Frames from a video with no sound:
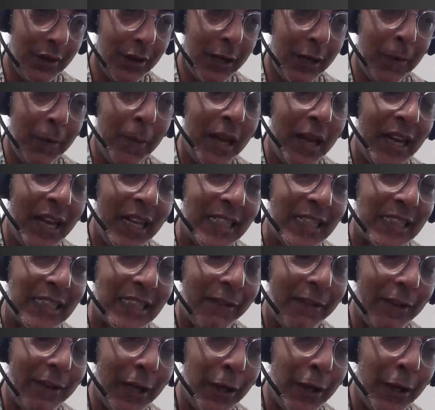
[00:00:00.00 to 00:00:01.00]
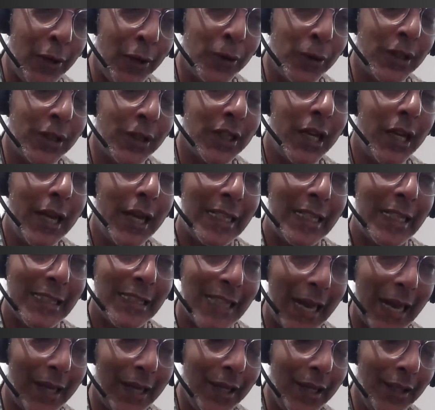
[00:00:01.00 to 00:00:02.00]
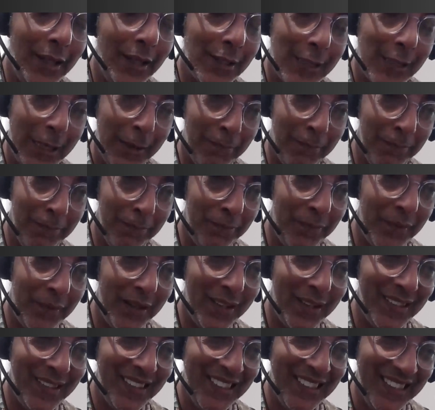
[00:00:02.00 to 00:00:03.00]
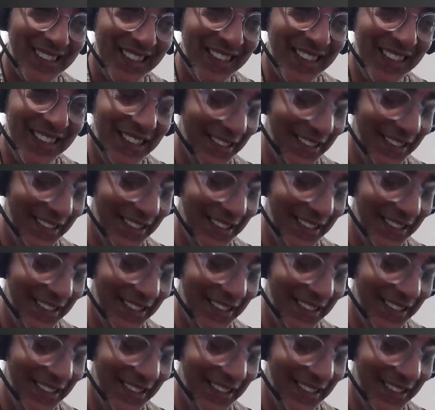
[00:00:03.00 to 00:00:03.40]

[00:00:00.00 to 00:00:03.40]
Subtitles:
Remaining 7 notes are exactly the same. Yeah.